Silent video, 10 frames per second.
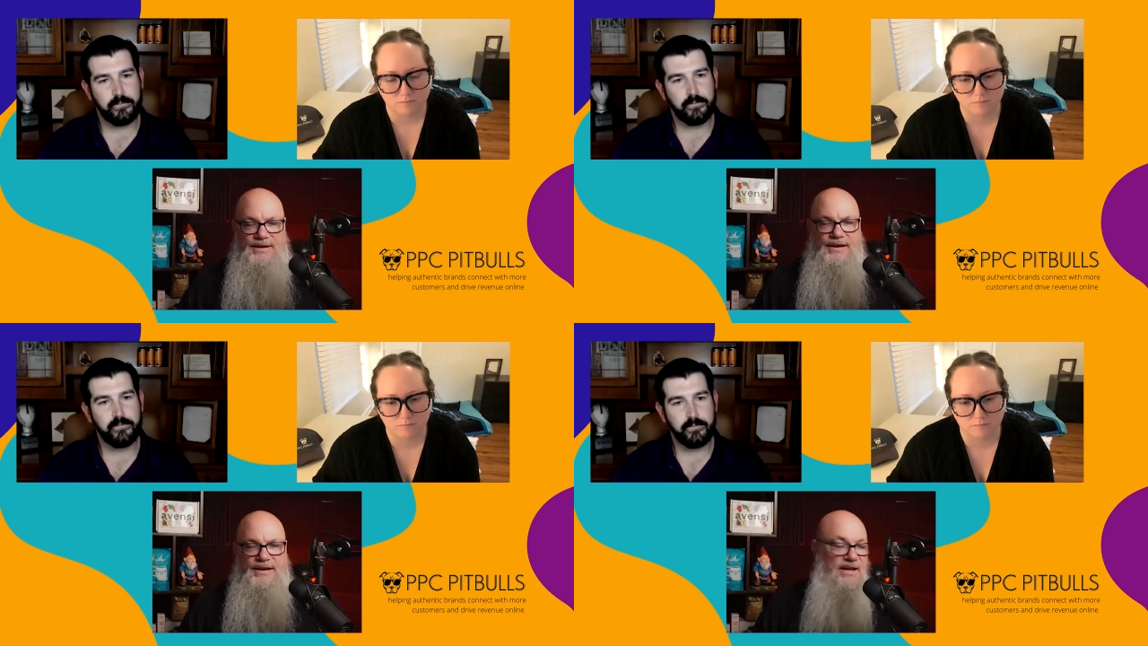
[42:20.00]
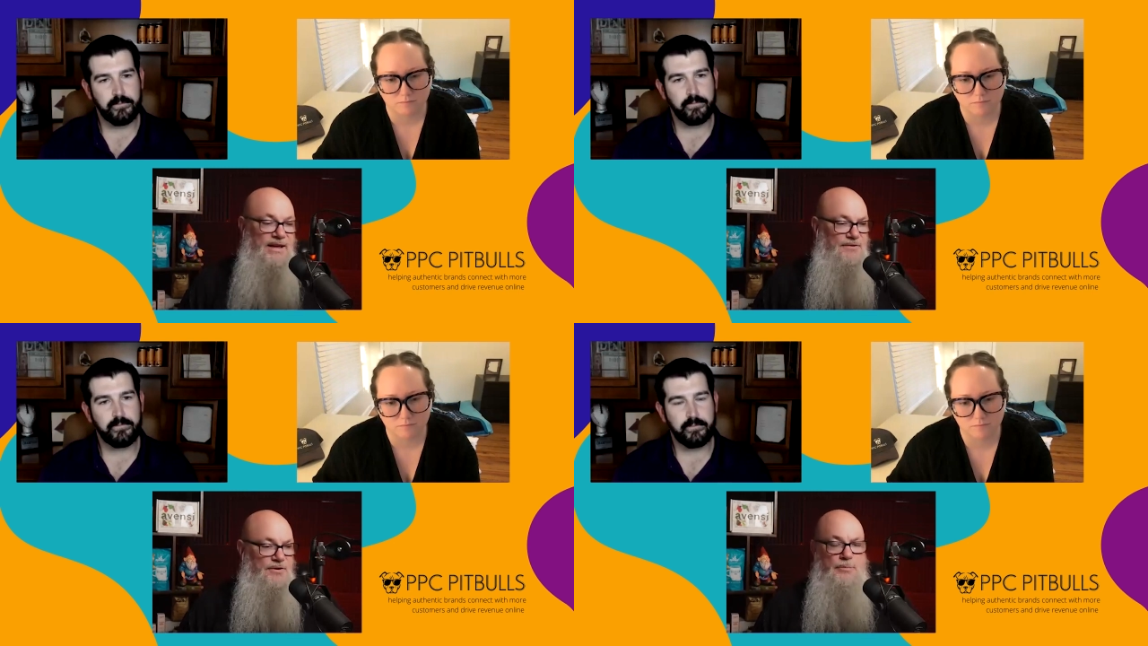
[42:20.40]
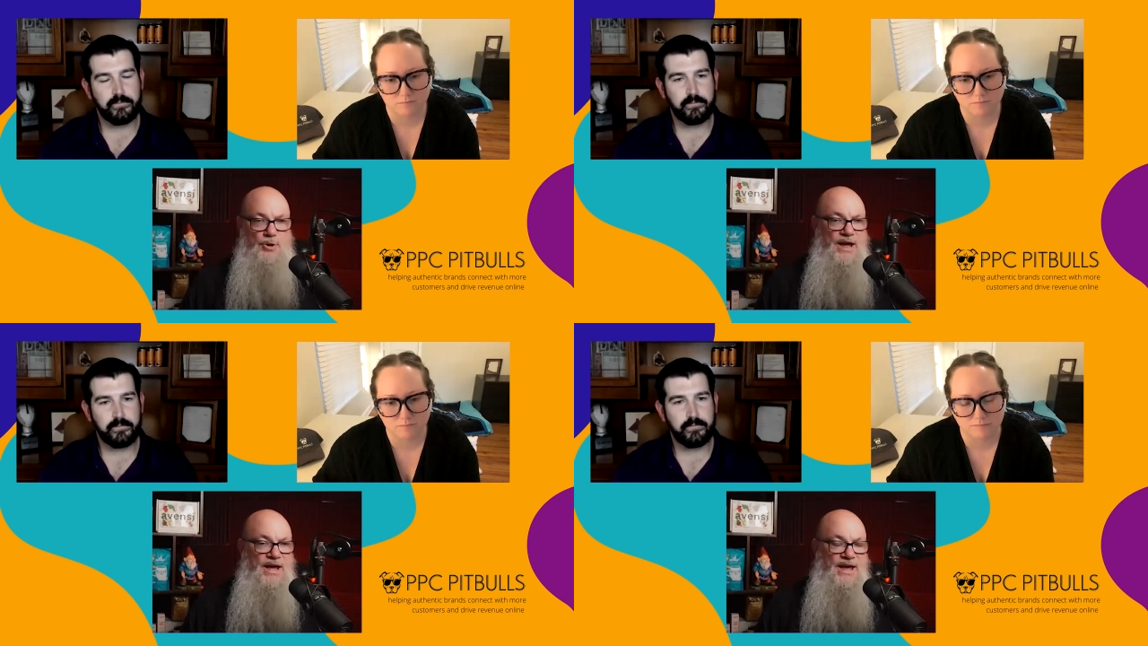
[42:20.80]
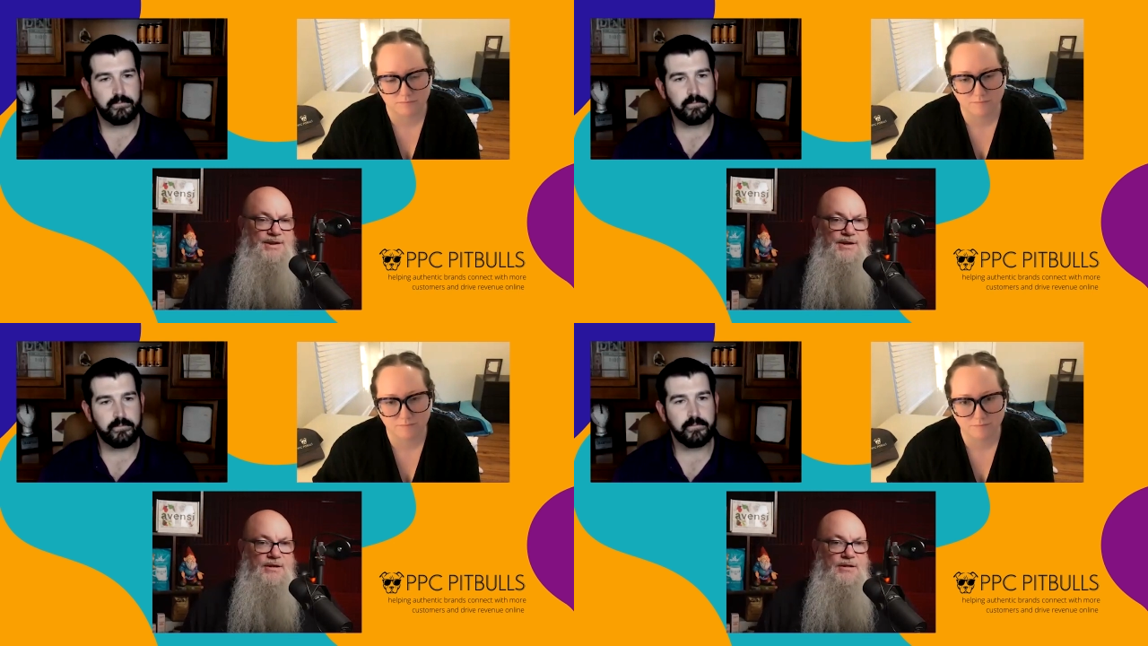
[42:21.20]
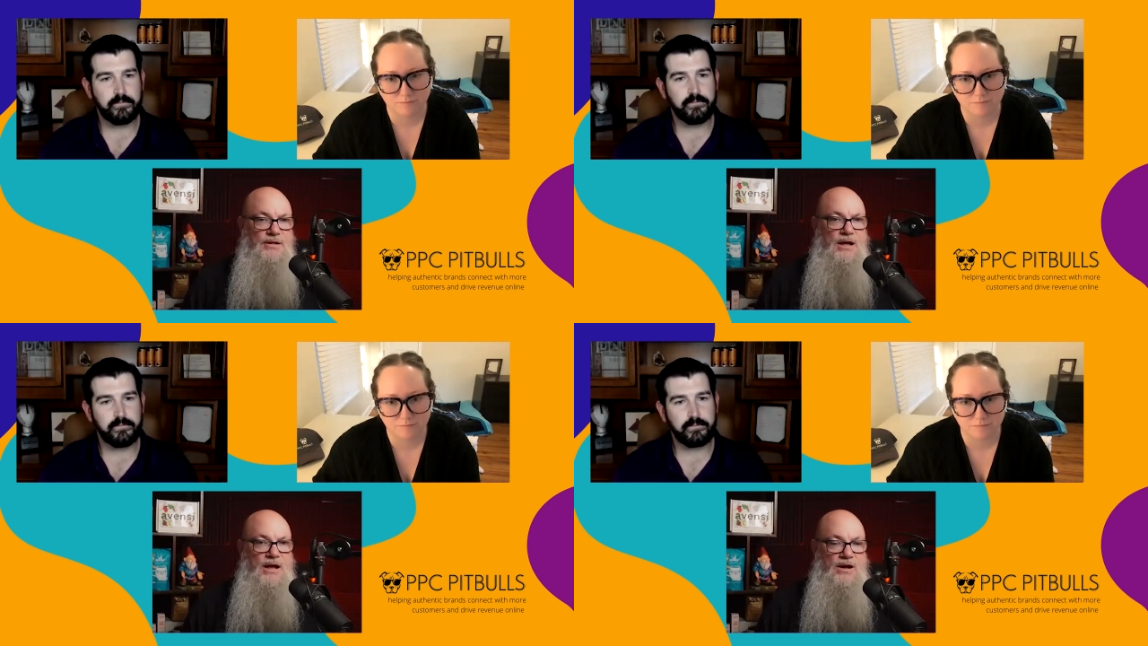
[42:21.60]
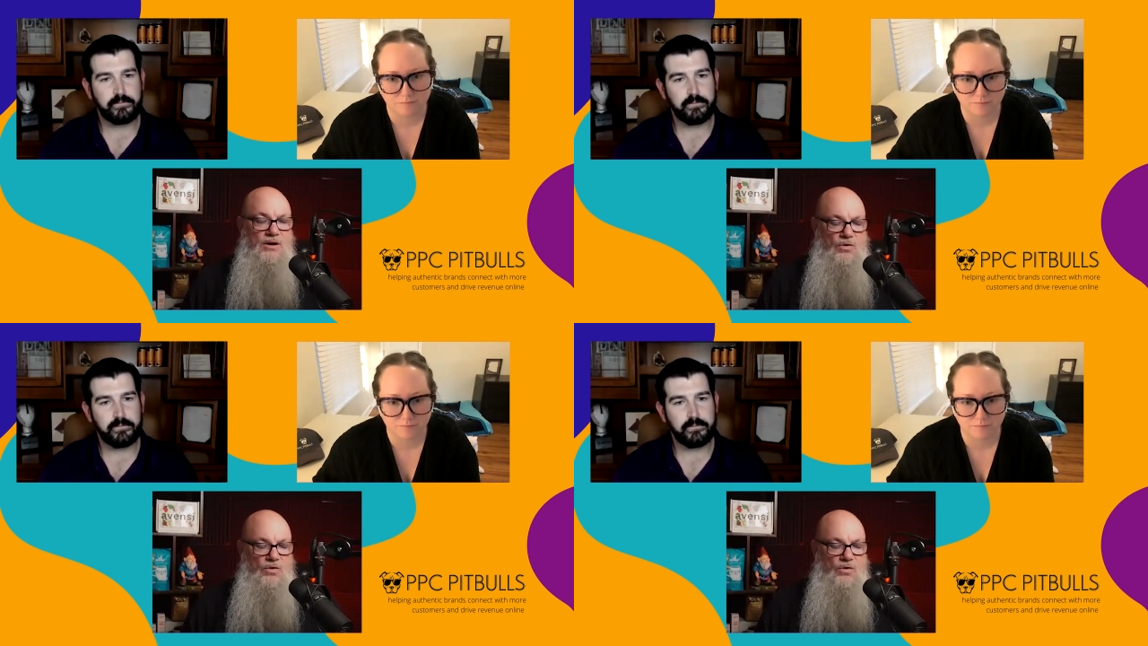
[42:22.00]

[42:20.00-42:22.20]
Speaker 1: and if you're a brand, uh,